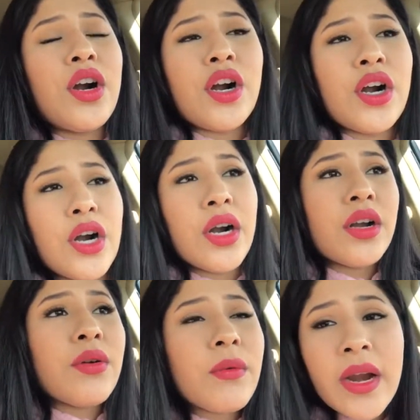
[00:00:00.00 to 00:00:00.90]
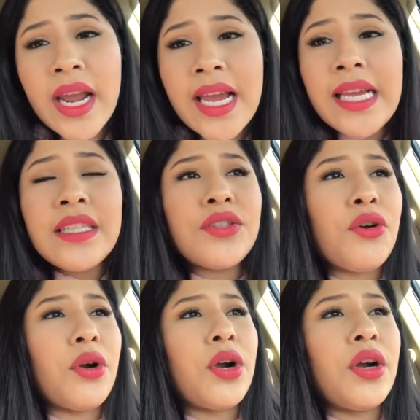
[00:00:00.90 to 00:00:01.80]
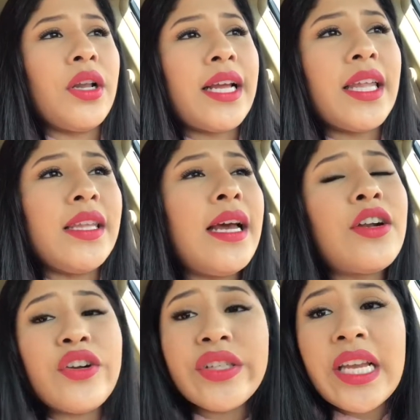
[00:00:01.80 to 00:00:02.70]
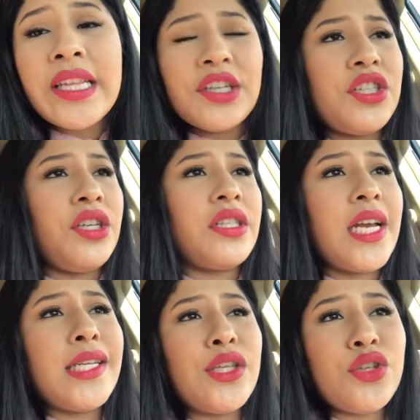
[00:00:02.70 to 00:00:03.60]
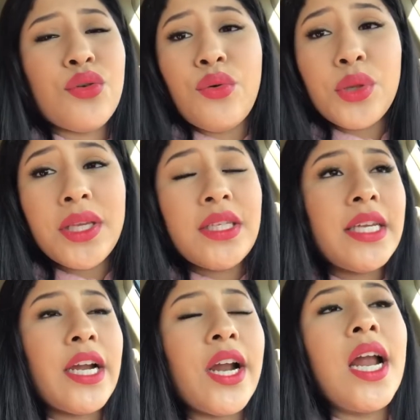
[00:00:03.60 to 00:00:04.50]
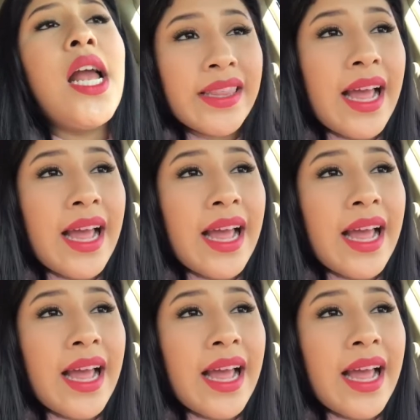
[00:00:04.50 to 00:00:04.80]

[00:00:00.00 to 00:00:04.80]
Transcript: her grades or her like a letter saying that she attended school this year